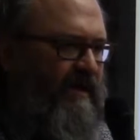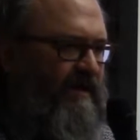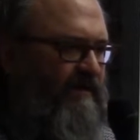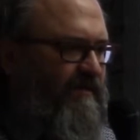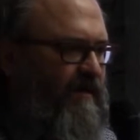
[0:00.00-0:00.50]

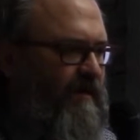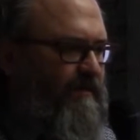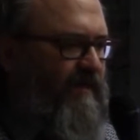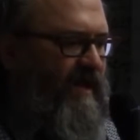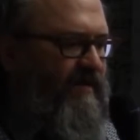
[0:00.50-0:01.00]
and
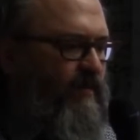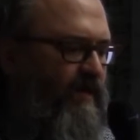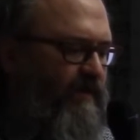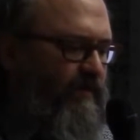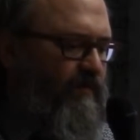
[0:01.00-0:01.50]
then
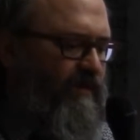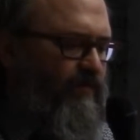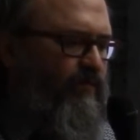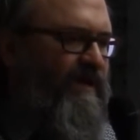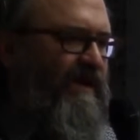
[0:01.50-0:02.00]

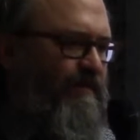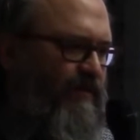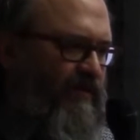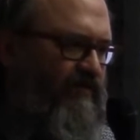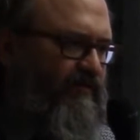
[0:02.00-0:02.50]
we really
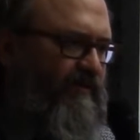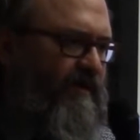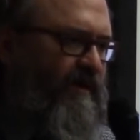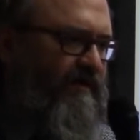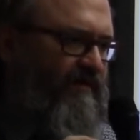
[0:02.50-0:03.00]
pushed
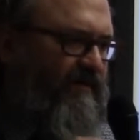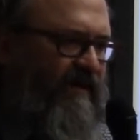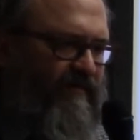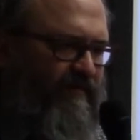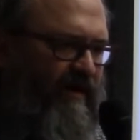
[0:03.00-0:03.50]
the
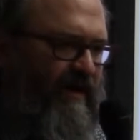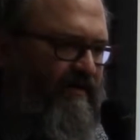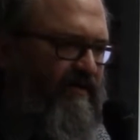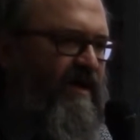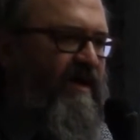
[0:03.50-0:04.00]

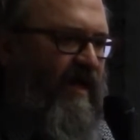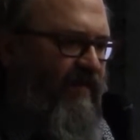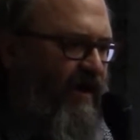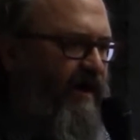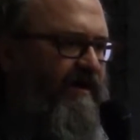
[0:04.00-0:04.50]
sassafras
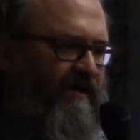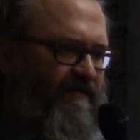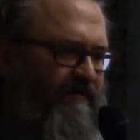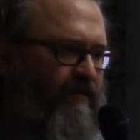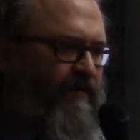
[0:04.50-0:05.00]
and the honey
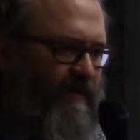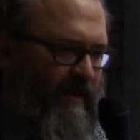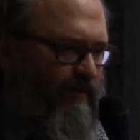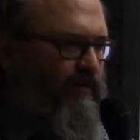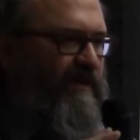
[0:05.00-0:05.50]
further,
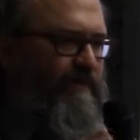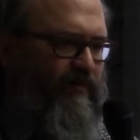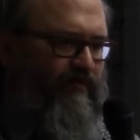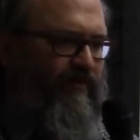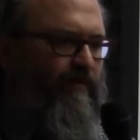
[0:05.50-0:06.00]
like
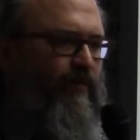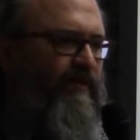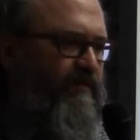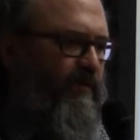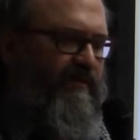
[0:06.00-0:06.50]
really pushed it
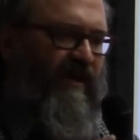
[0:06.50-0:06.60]
more so it